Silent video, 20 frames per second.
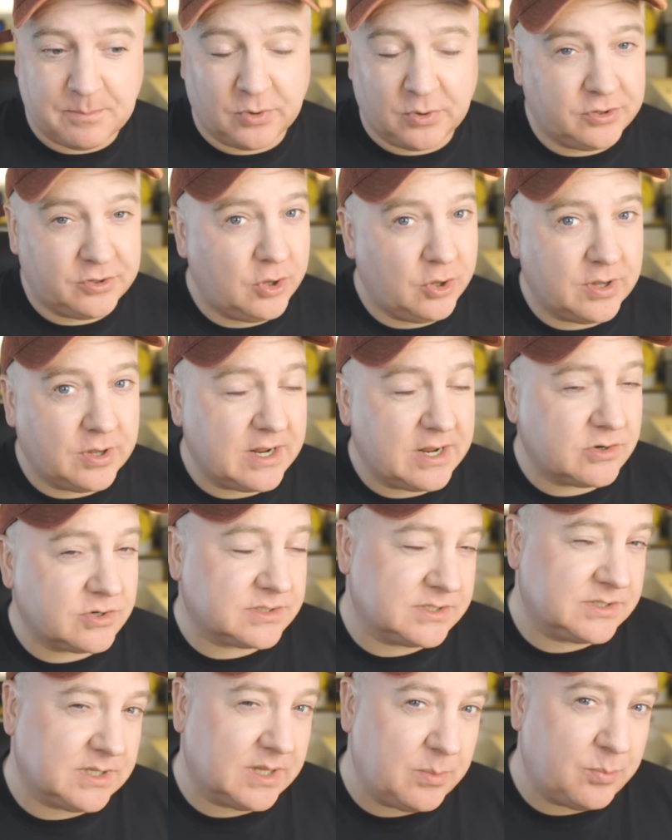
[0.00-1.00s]
but you can
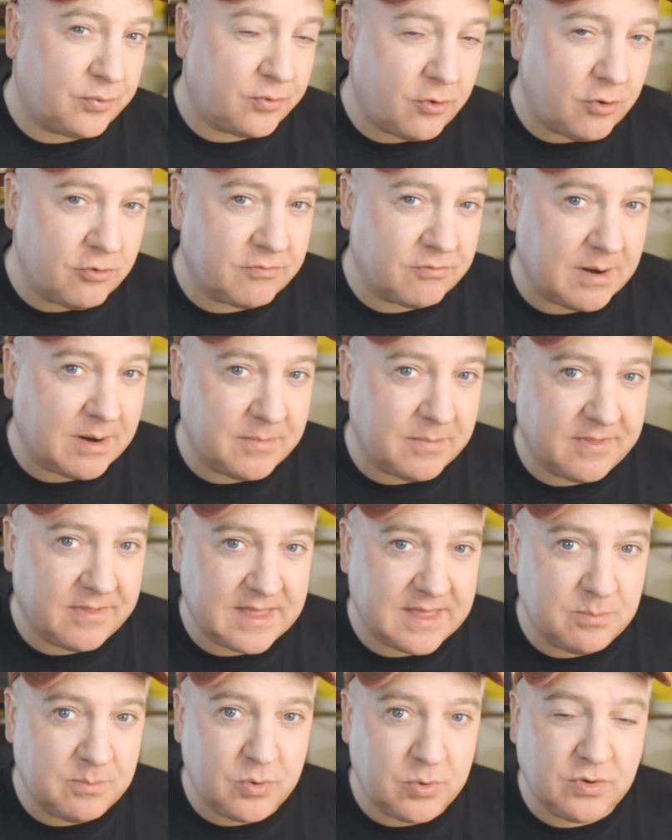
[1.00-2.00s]
actually program
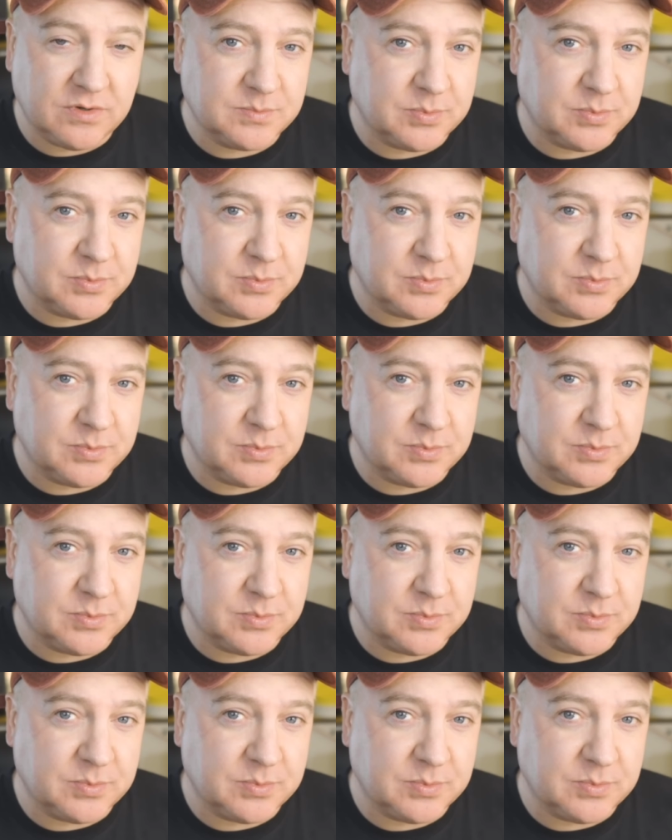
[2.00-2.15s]
the boot